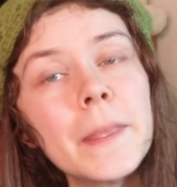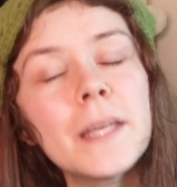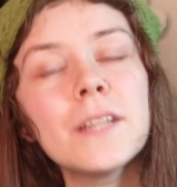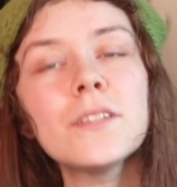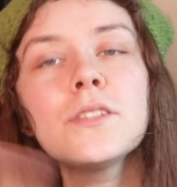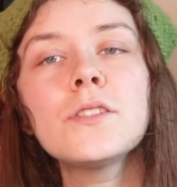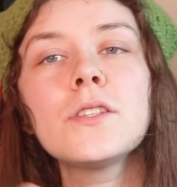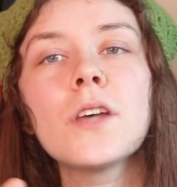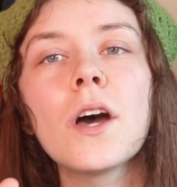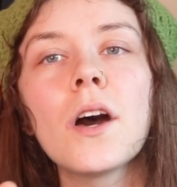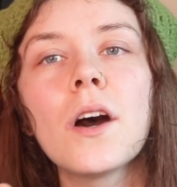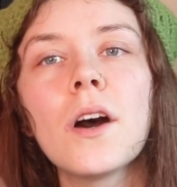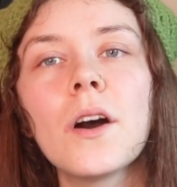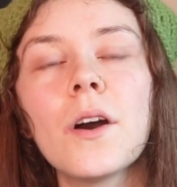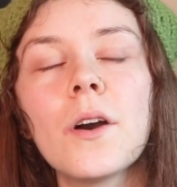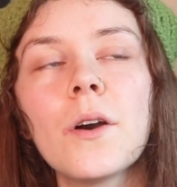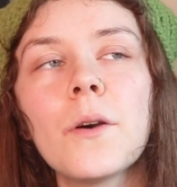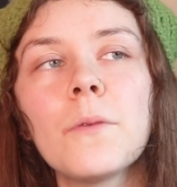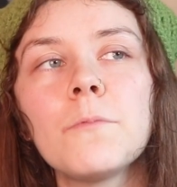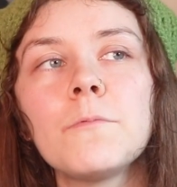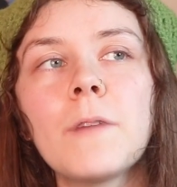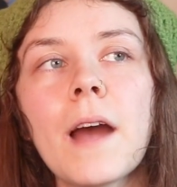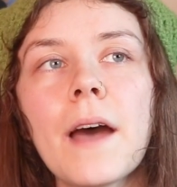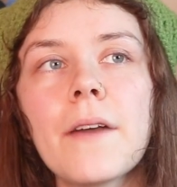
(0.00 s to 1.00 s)

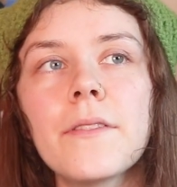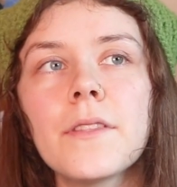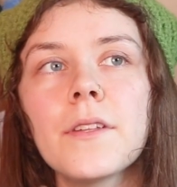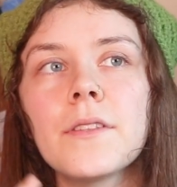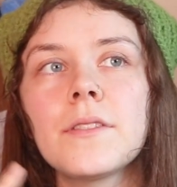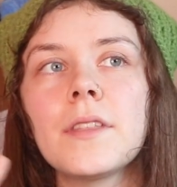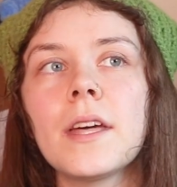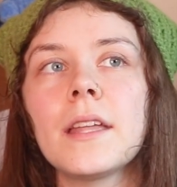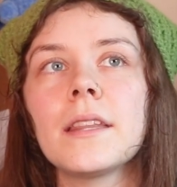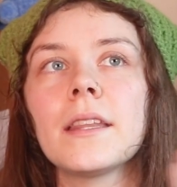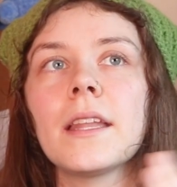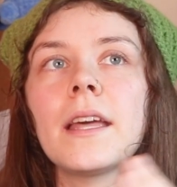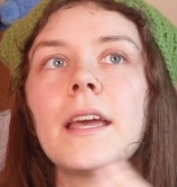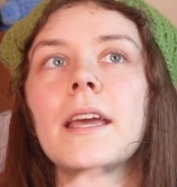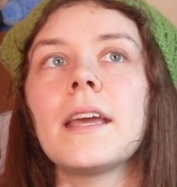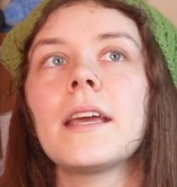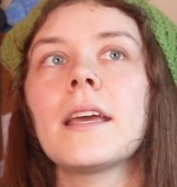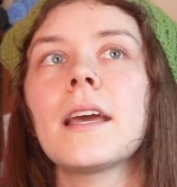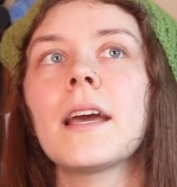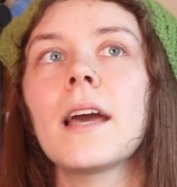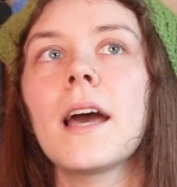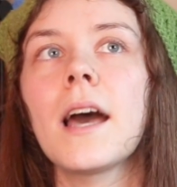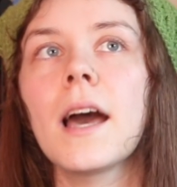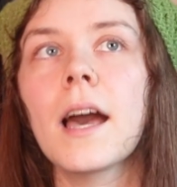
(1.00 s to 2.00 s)
so rather than
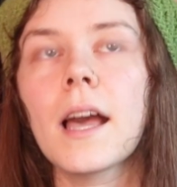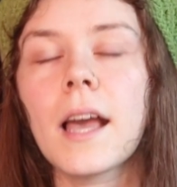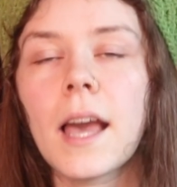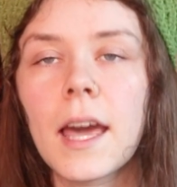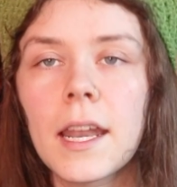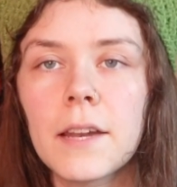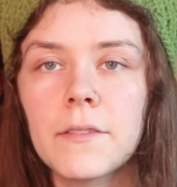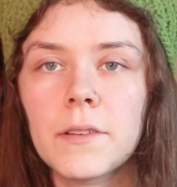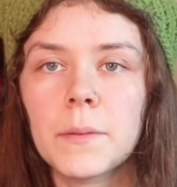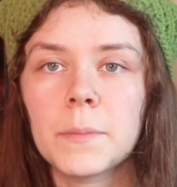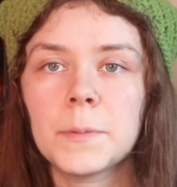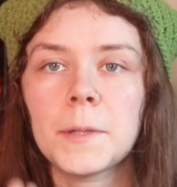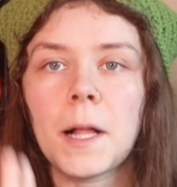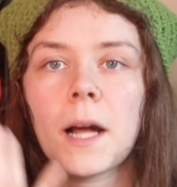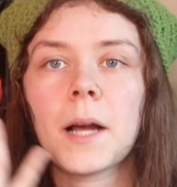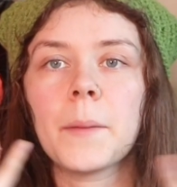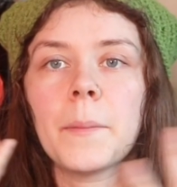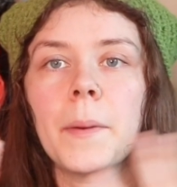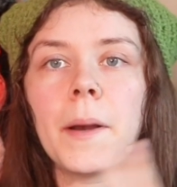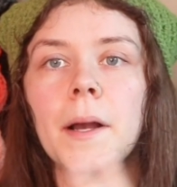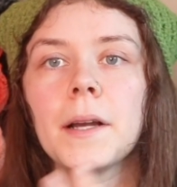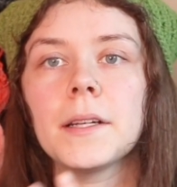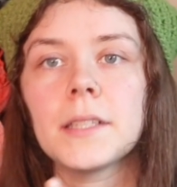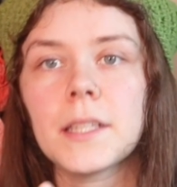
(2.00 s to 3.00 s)
like kind of a block
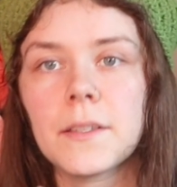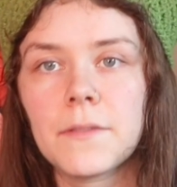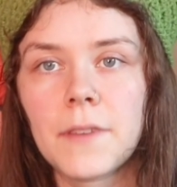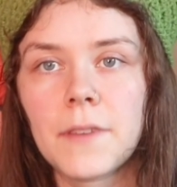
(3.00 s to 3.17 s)
party